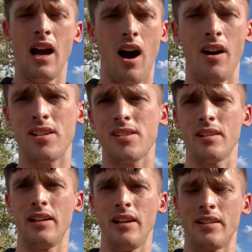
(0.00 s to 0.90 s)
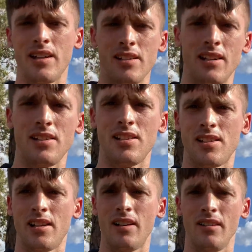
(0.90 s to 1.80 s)
honestly, it doesn't
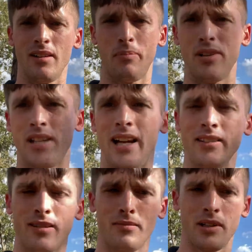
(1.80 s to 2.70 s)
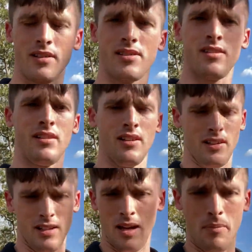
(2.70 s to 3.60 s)
necessarily protect them because
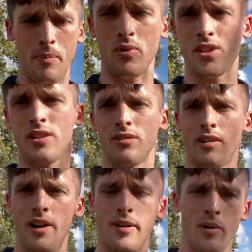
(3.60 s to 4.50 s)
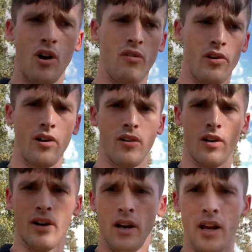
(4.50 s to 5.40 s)
people still run them over
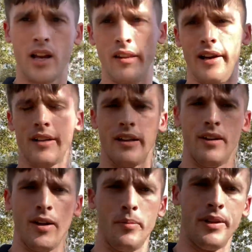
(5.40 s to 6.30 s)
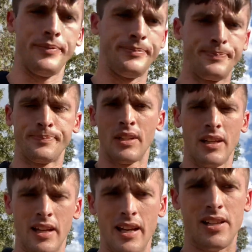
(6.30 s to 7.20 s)
or collect them, and
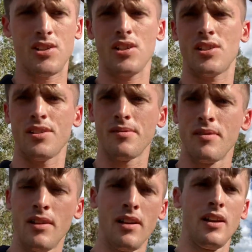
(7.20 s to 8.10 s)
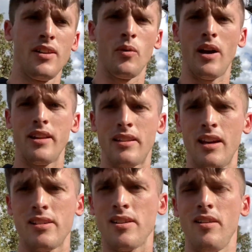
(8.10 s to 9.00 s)
it's just the way
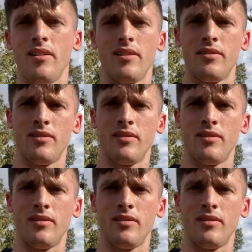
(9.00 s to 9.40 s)
things are.